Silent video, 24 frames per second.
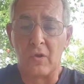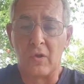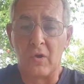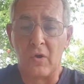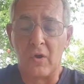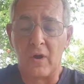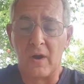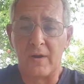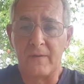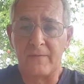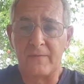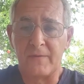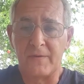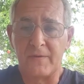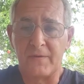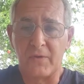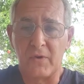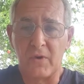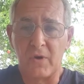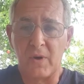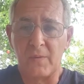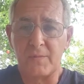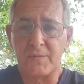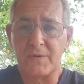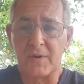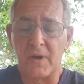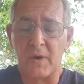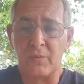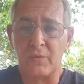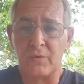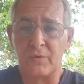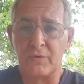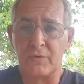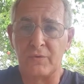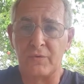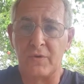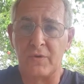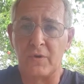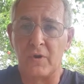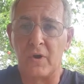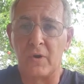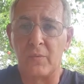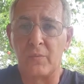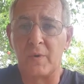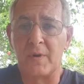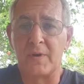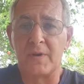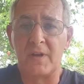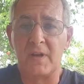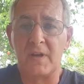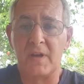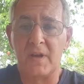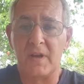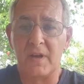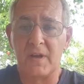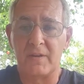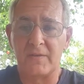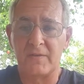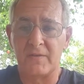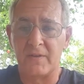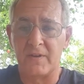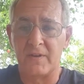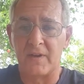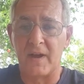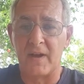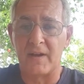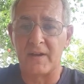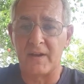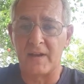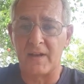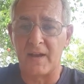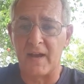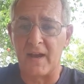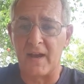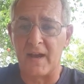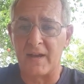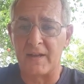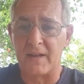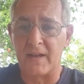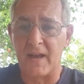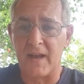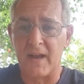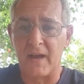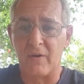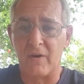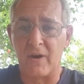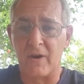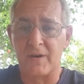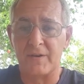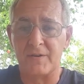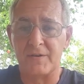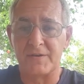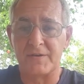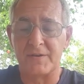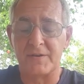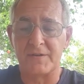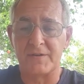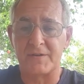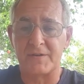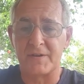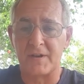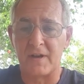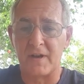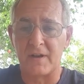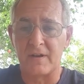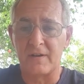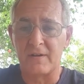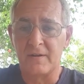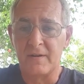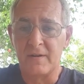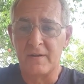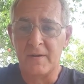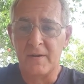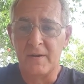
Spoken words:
live at times, I will do the odd one here today. G'day Anna, how are you, sister?